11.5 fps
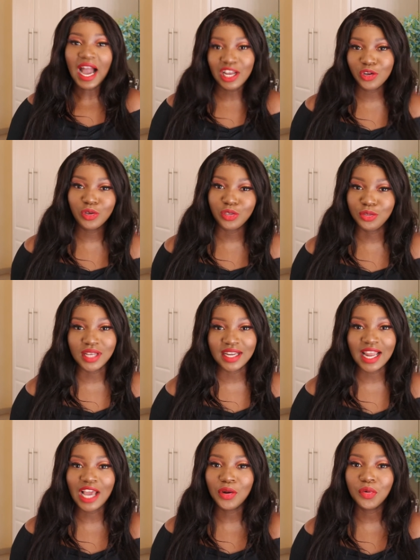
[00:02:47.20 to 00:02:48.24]
i don't do
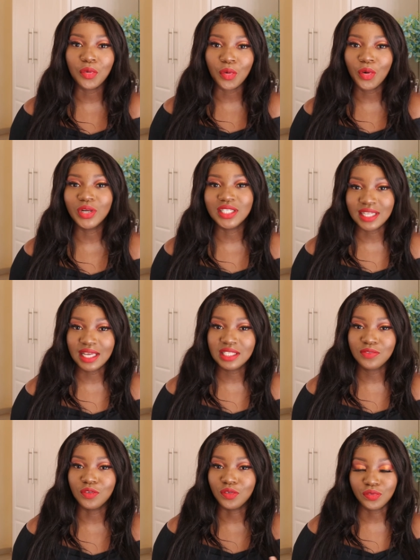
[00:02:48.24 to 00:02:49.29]
that i don't go on
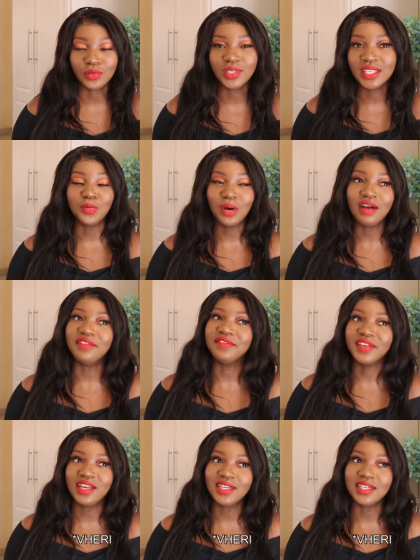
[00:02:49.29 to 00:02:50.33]
dates for food you are
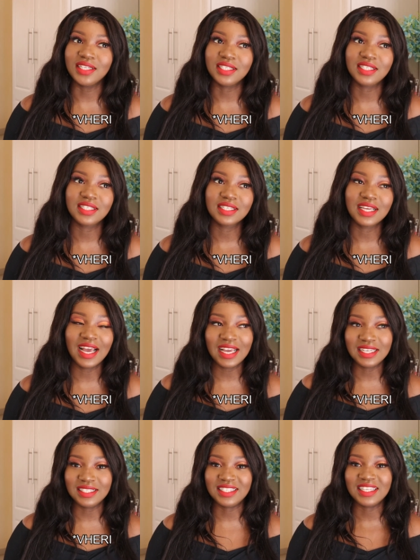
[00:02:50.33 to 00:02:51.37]
very rich
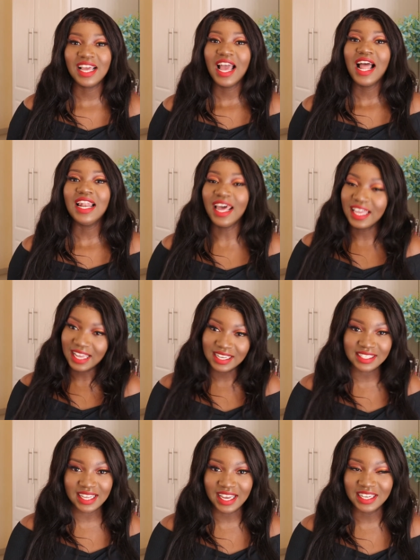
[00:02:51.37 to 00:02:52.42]
guys like i
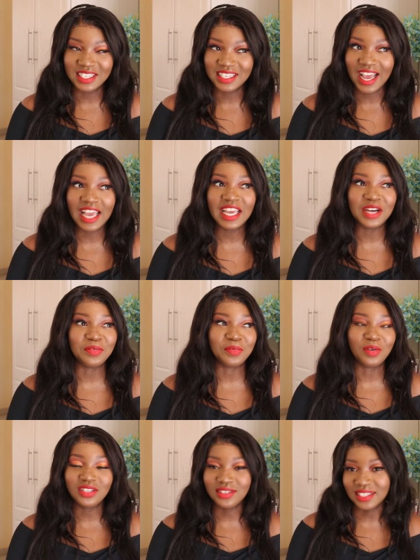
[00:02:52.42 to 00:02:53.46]
said i am
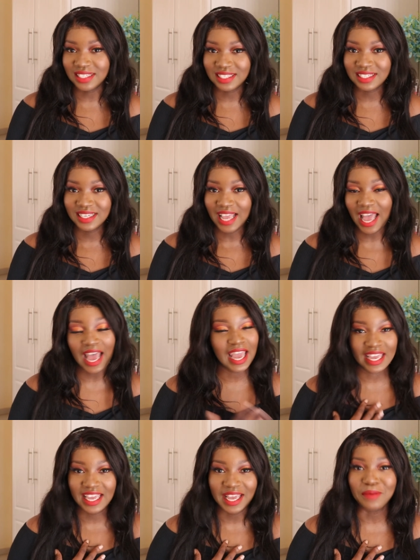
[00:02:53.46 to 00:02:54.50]
not rich
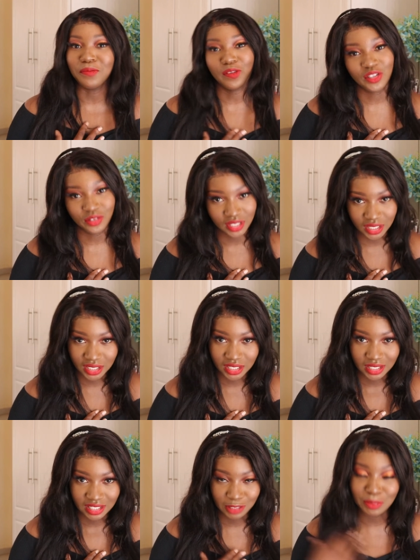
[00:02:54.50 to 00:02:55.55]
i am not
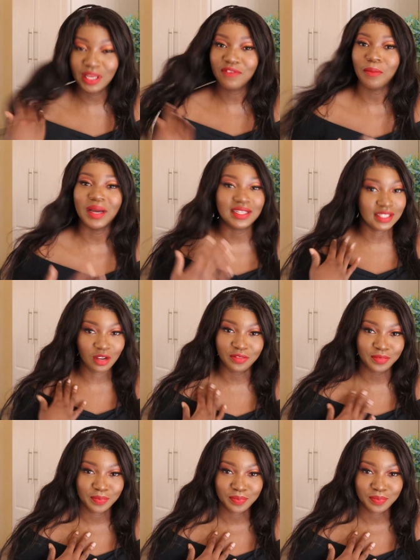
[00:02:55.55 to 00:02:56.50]
rich speaking for myself